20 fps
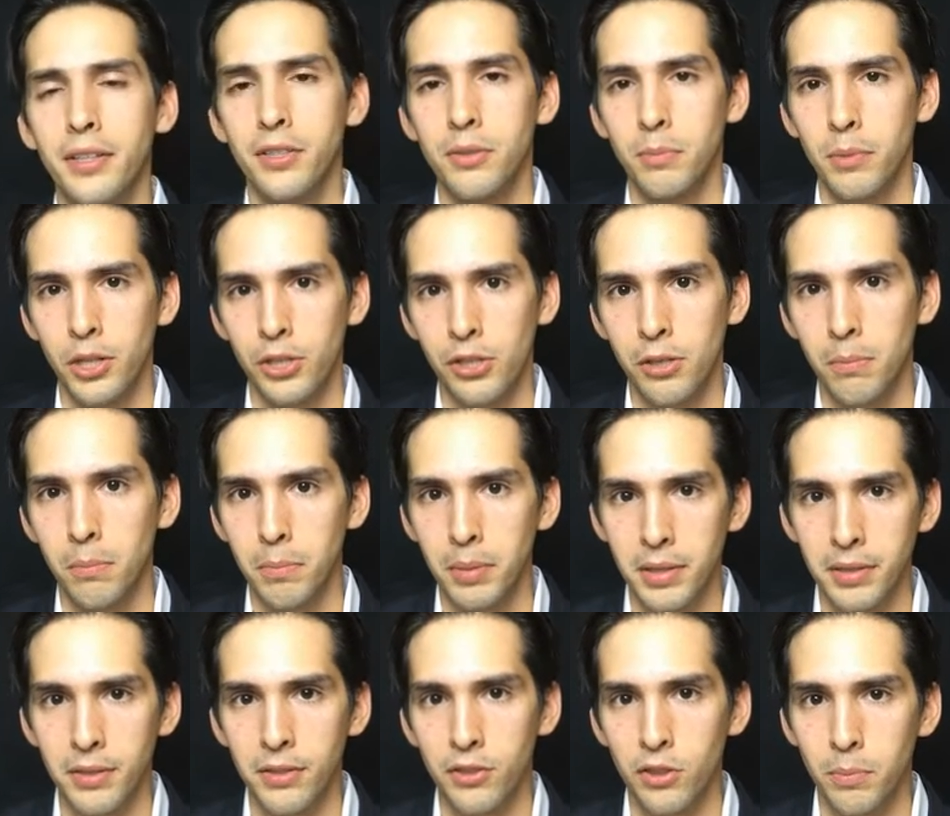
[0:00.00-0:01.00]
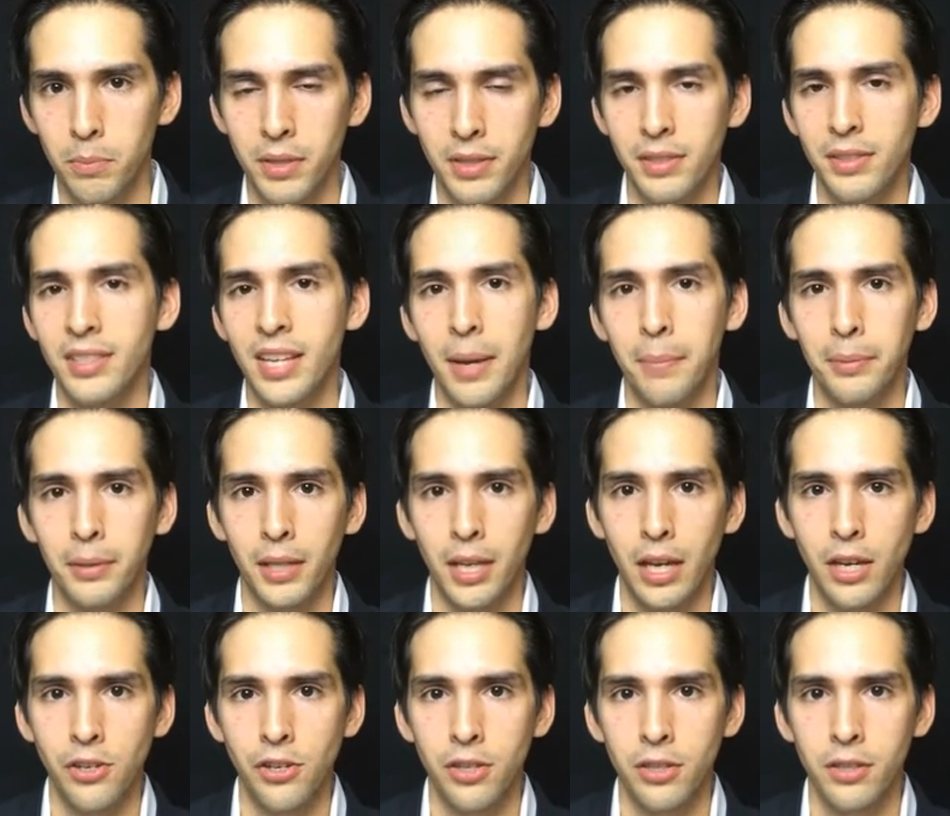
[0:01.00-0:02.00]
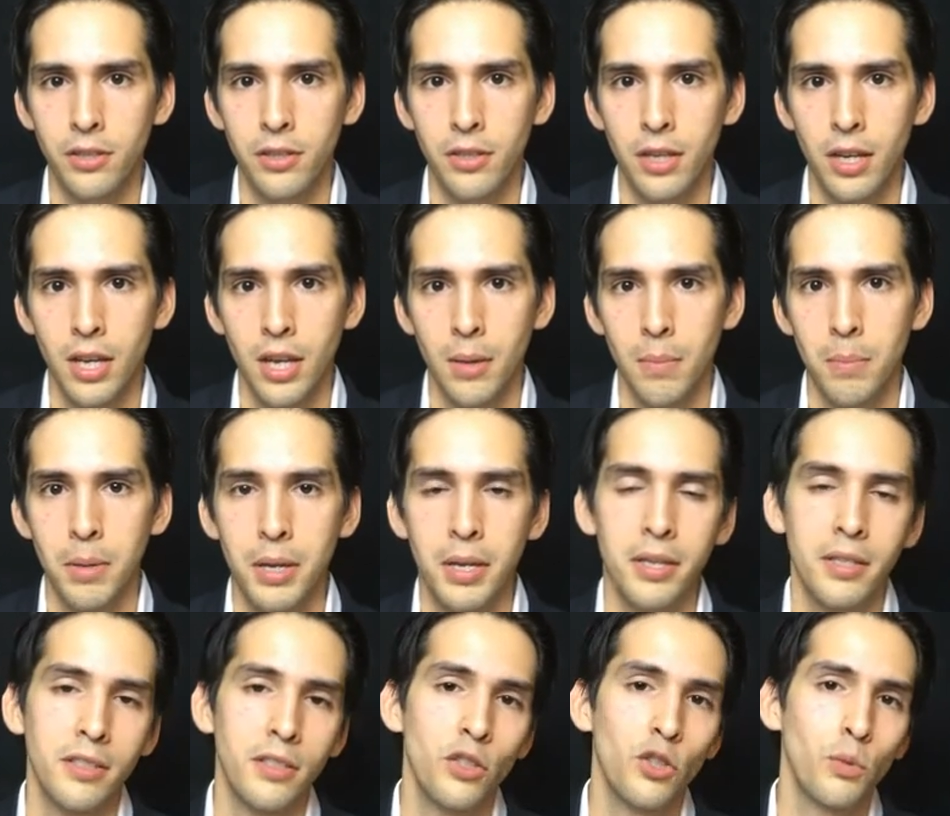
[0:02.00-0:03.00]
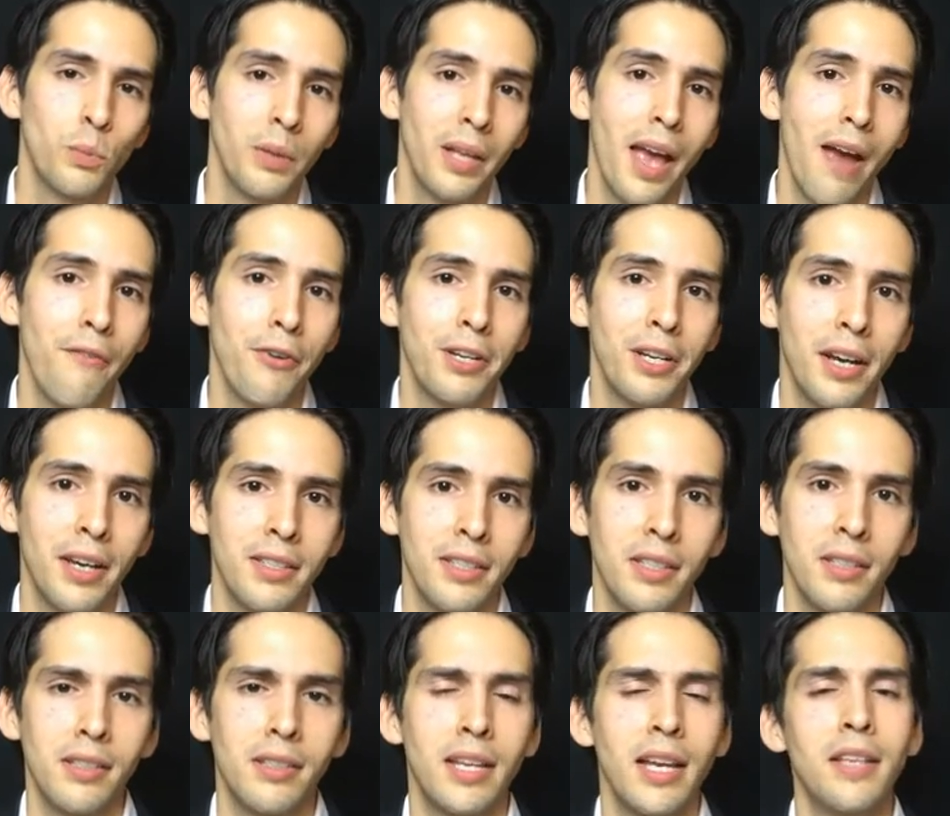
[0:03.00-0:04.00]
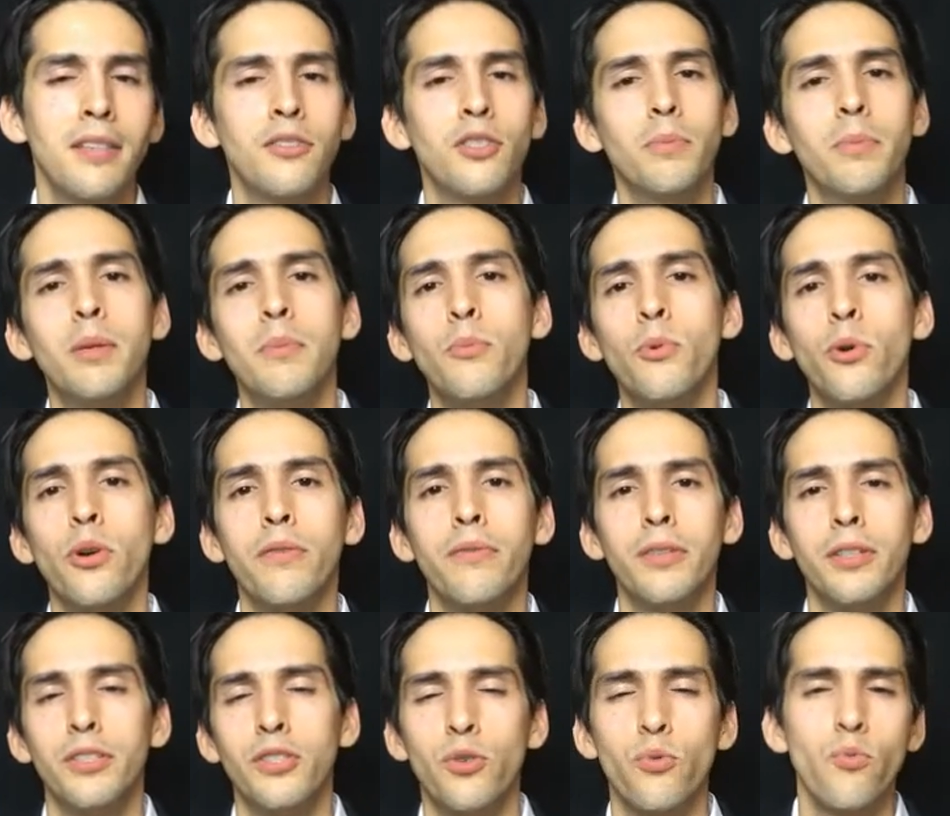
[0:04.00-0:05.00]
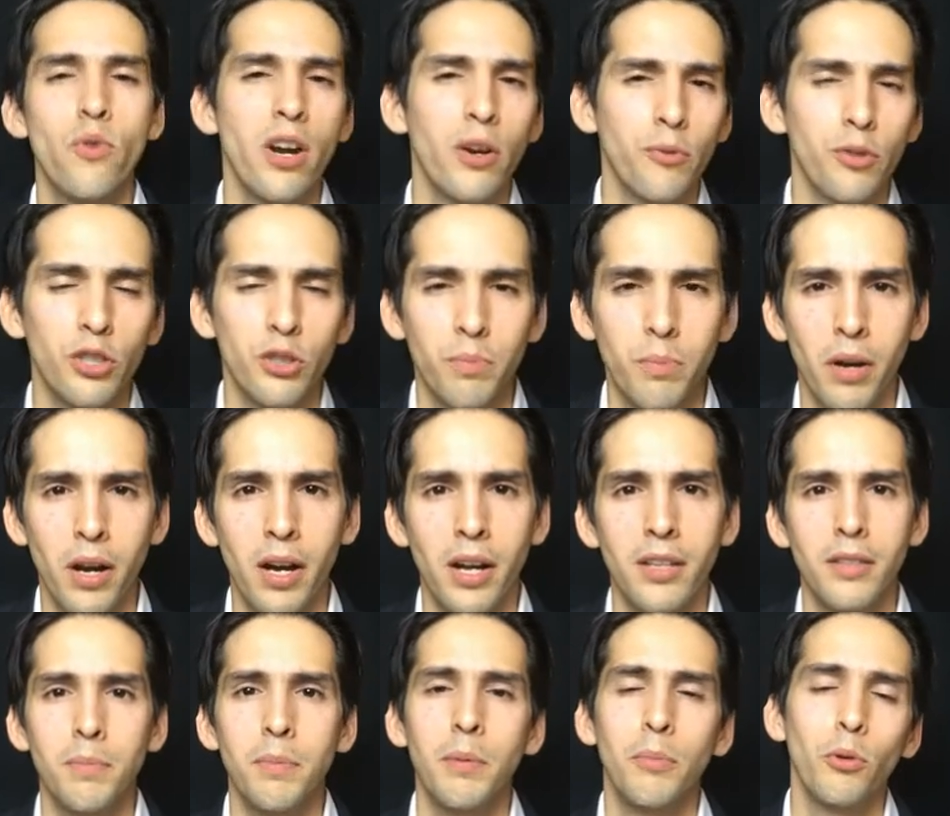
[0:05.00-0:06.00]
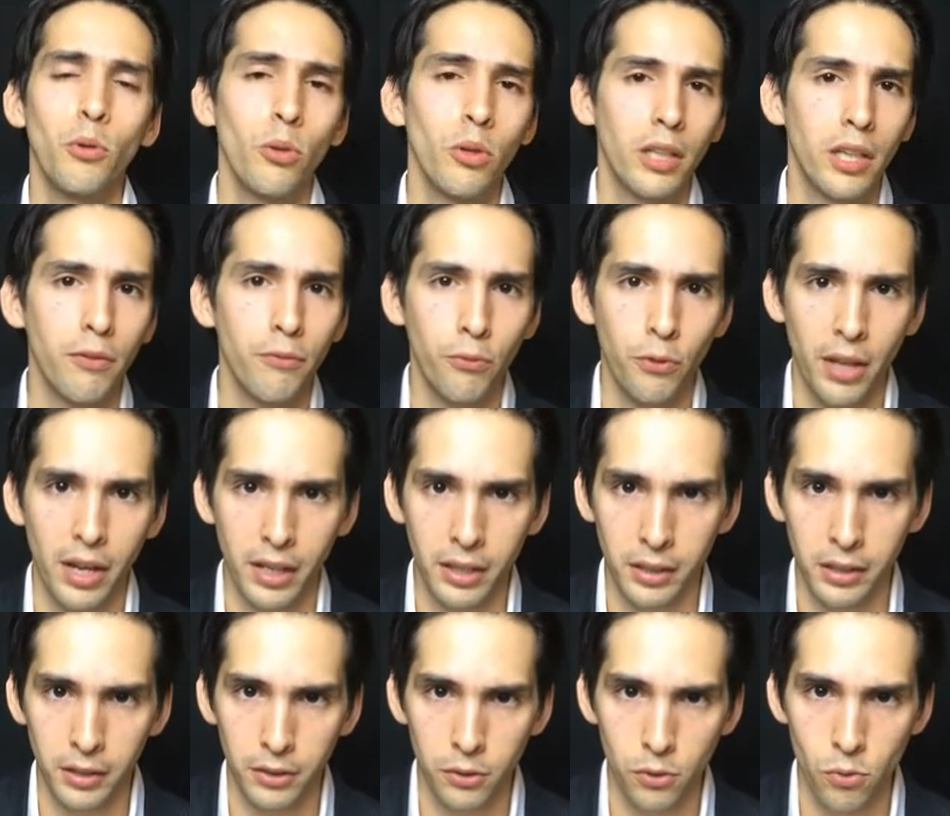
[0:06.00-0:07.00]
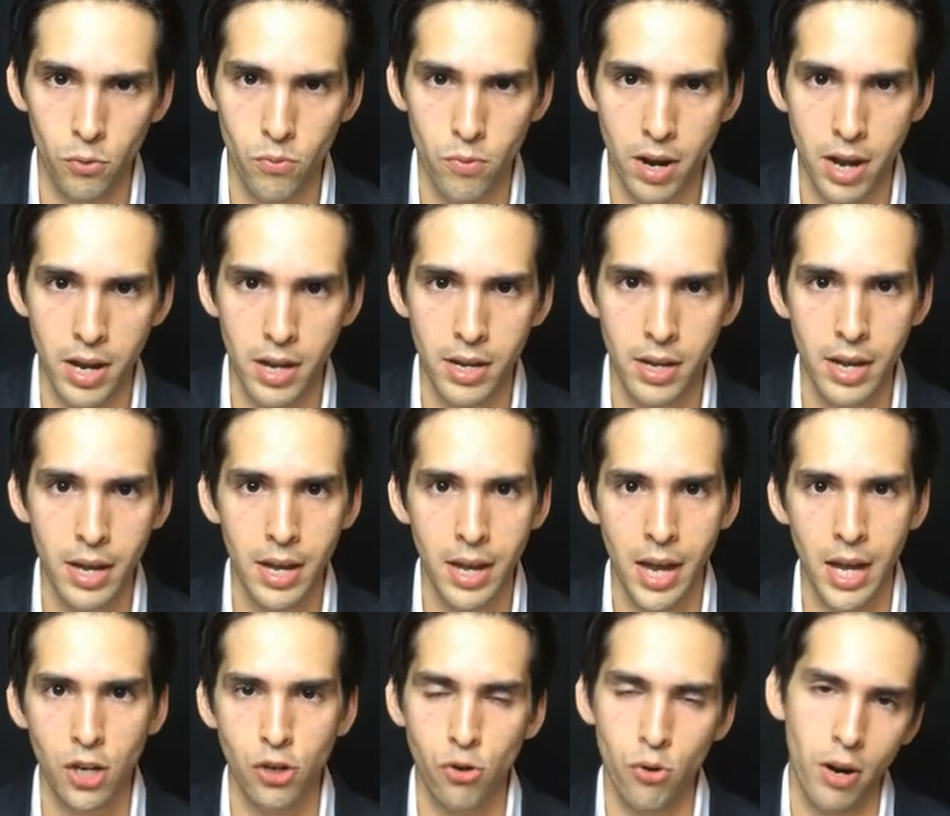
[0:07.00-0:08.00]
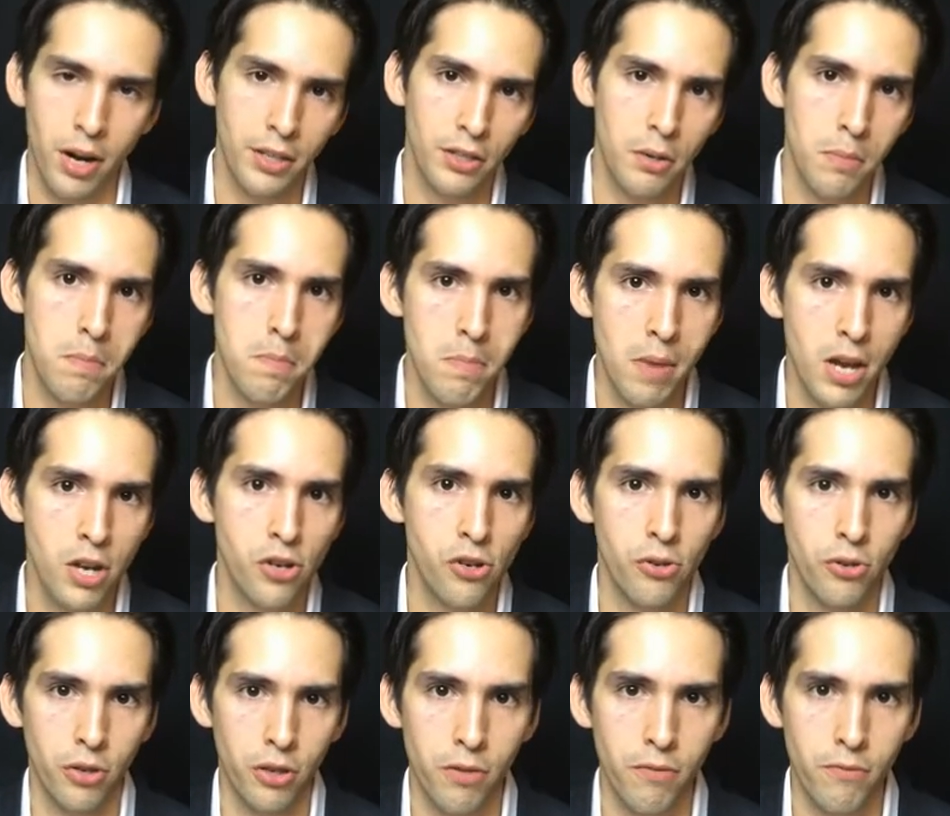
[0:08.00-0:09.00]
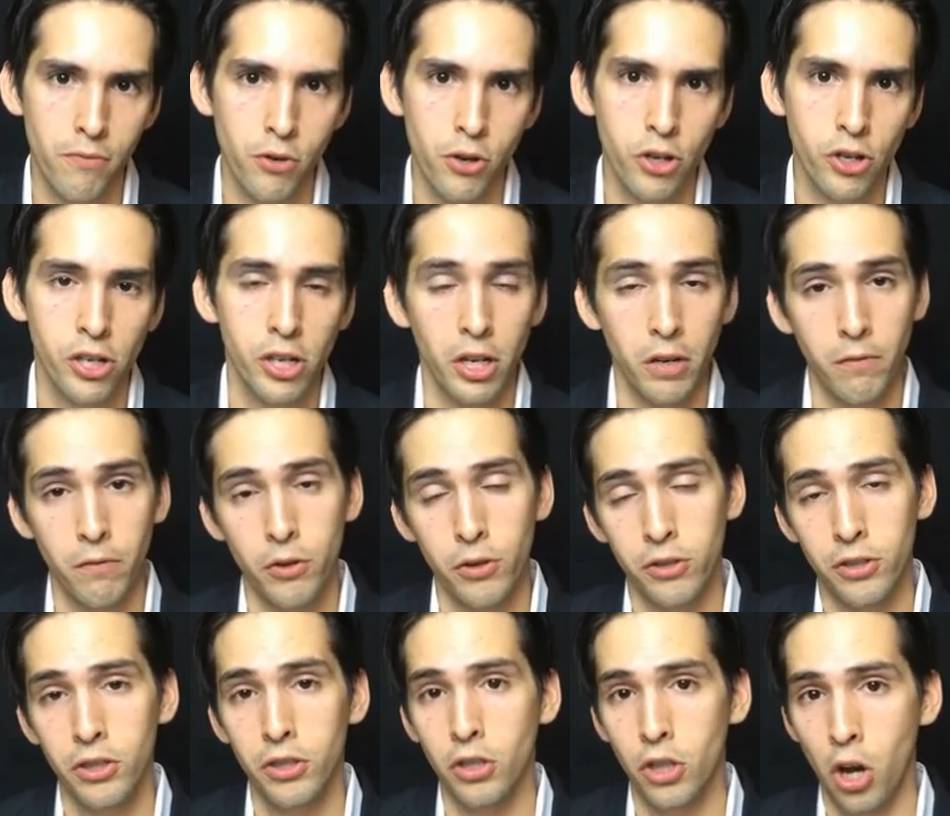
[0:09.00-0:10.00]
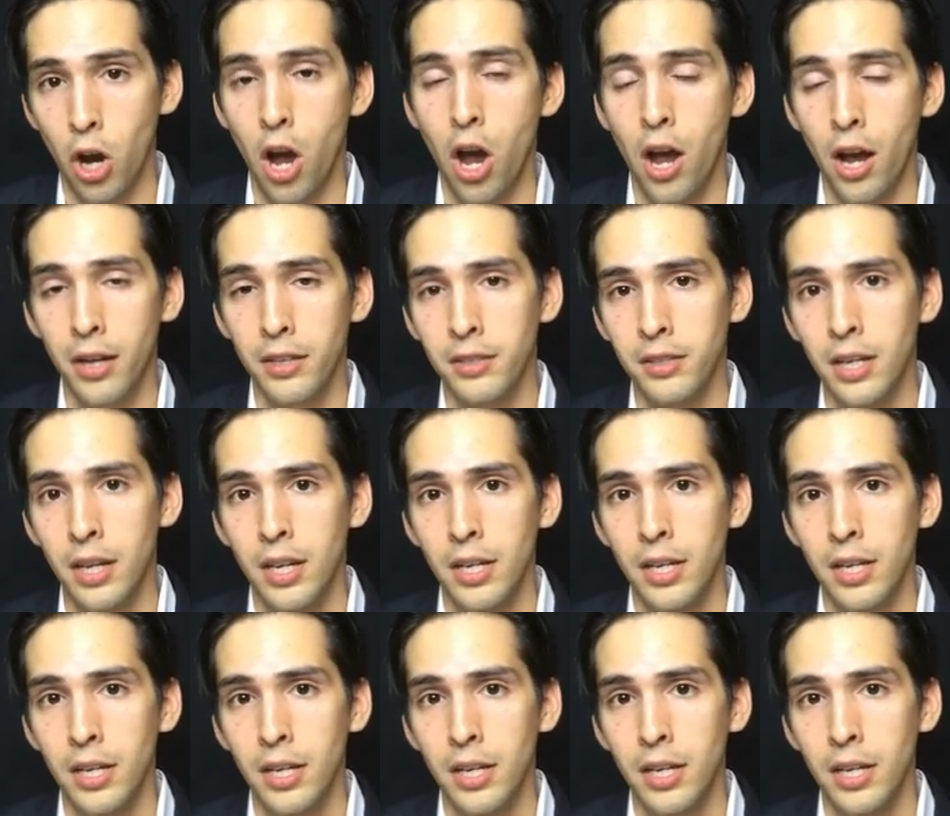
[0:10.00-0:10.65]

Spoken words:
it as much in business-to-business applications because display advertising tends to be more of a direct response. People are looking for that click-through rate and trying to measure the conversion versus cost